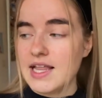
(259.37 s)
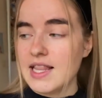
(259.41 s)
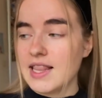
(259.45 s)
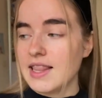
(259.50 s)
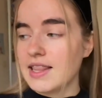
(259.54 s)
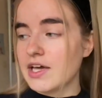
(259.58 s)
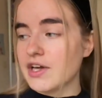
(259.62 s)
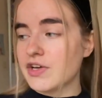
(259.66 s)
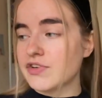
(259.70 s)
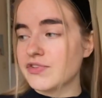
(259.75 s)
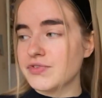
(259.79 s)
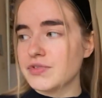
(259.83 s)

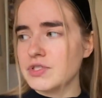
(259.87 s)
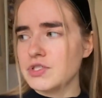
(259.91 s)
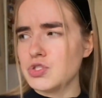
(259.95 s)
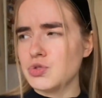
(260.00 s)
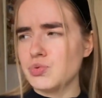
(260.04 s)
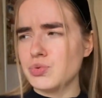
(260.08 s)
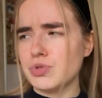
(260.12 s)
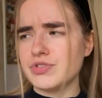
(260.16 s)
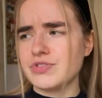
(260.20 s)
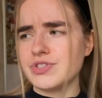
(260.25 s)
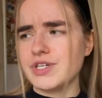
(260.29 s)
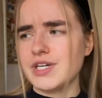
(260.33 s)
Like, first
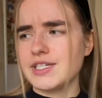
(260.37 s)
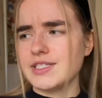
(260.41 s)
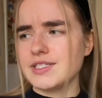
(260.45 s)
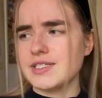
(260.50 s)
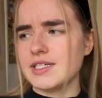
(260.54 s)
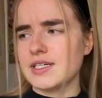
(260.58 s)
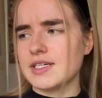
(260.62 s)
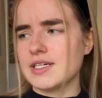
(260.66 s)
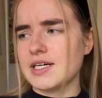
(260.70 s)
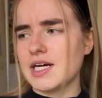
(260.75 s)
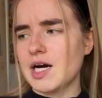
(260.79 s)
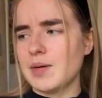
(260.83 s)
we read a
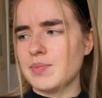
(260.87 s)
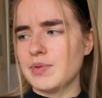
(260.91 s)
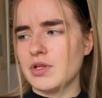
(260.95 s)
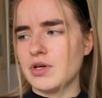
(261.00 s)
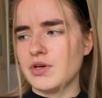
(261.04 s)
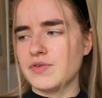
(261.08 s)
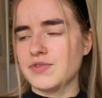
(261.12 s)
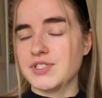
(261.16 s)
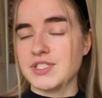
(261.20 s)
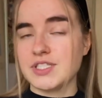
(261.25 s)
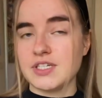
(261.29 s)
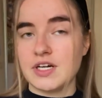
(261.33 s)
couple
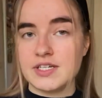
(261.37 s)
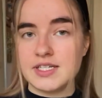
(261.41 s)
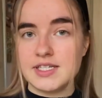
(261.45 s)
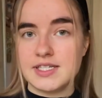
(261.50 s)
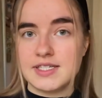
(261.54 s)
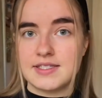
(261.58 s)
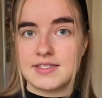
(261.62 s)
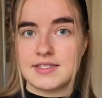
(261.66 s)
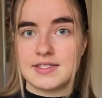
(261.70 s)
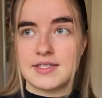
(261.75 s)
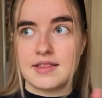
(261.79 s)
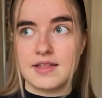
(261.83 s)
of
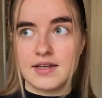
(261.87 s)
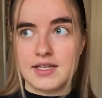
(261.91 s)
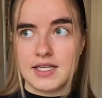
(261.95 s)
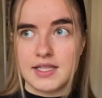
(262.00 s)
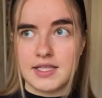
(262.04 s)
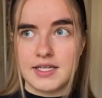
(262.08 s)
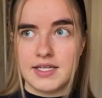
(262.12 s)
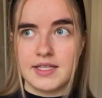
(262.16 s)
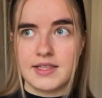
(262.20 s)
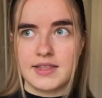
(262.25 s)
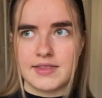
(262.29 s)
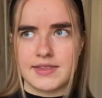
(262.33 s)
sonnets,
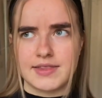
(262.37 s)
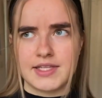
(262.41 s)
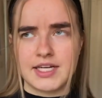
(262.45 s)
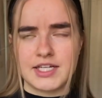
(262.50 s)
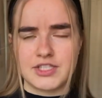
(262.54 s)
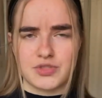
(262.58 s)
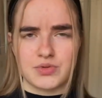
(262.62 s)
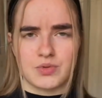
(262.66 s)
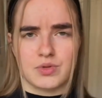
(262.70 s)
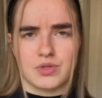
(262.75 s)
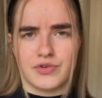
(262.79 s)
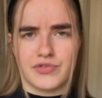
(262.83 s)
luckily not
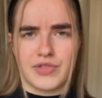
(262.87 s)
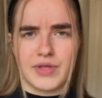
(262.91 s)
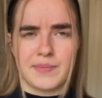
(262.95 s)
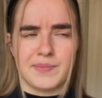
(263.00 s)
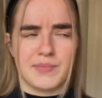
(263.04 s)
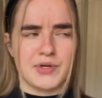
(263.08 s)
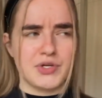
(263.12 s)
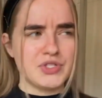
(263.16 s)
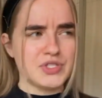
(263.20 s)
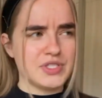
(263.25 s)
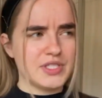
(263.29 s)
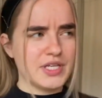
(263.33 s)
all of them
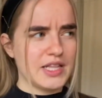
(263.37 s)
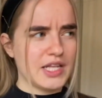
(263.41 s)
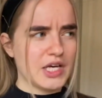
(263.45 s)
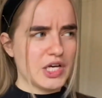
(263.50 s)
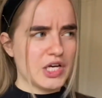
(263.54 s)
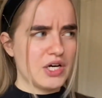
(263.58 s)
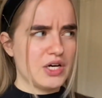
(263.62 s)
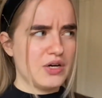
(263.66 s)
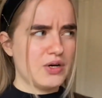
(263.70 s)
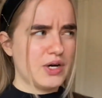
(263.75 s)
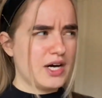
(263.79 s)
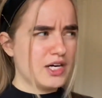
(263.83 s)
because they're like
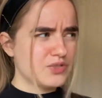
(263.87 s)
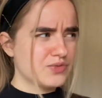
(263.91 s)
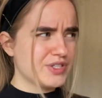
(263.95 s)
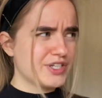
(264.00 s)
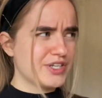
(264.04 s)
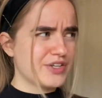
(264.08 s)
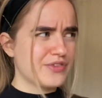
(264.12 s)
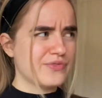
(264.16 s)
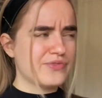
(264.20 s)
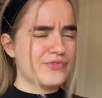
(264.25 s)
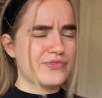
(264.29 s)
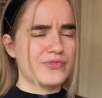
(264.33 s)

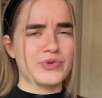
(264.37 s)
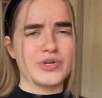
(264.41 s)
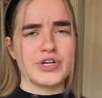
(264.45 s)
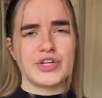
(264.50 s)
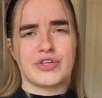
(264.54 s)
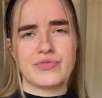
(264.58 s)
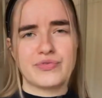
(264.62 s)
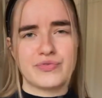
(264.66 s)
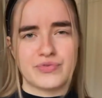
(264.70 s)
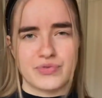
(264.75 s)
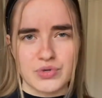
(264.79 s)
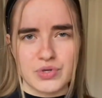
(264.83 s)

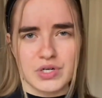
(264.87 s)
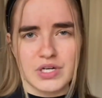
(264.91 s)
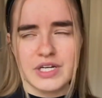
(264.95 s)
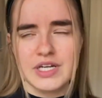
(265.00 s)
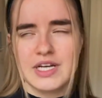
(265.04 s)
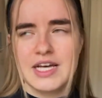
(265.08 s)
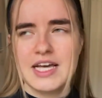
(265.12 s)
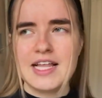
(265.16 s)
144.